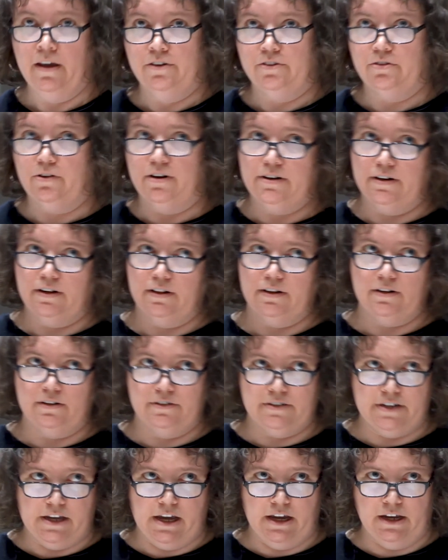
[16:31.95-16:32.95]
So I did a little
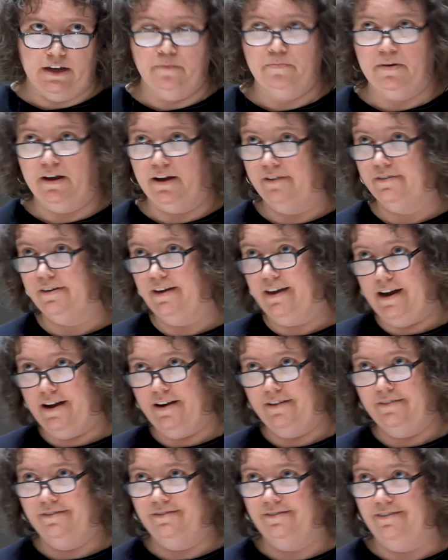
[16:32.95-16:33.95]
digging because,
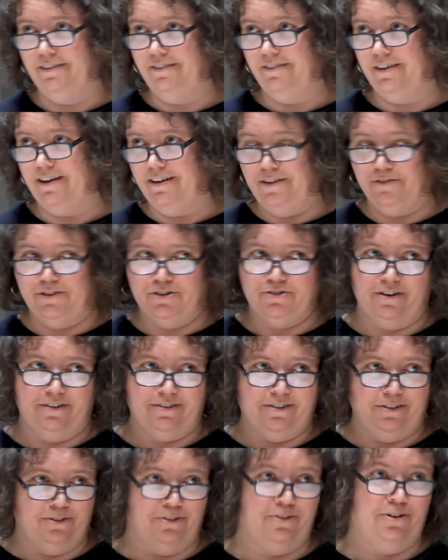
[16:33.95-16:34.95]
again, you can never
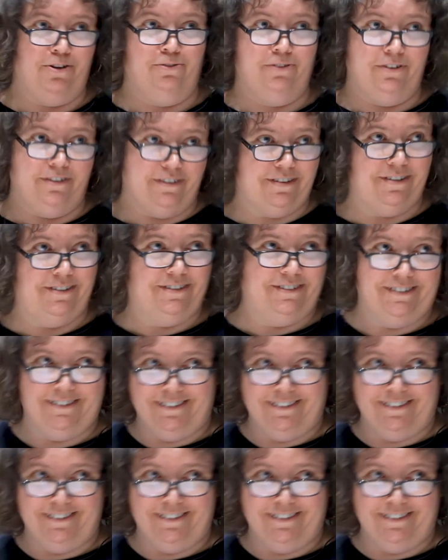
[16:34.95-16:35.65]
trust those notes.